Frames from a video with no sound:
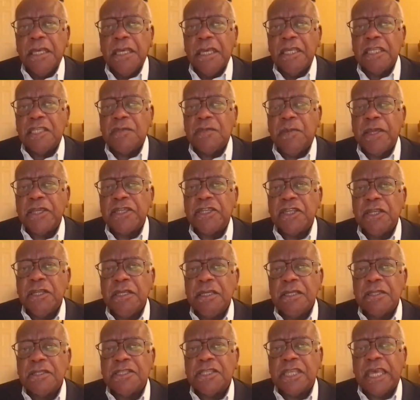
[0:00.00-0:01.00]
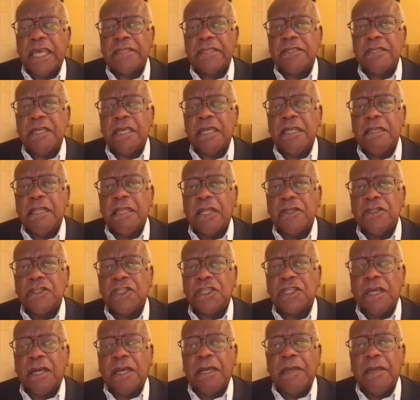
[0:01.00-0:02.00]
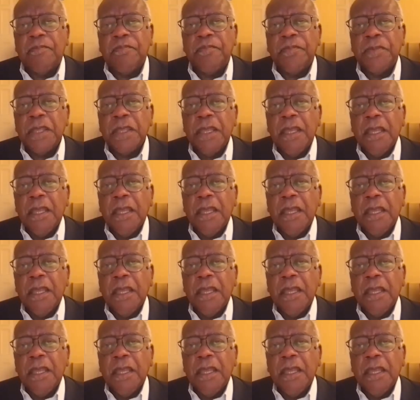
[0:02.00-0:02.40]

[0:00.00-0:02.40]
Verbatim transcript: especially at Saturday lunchtime.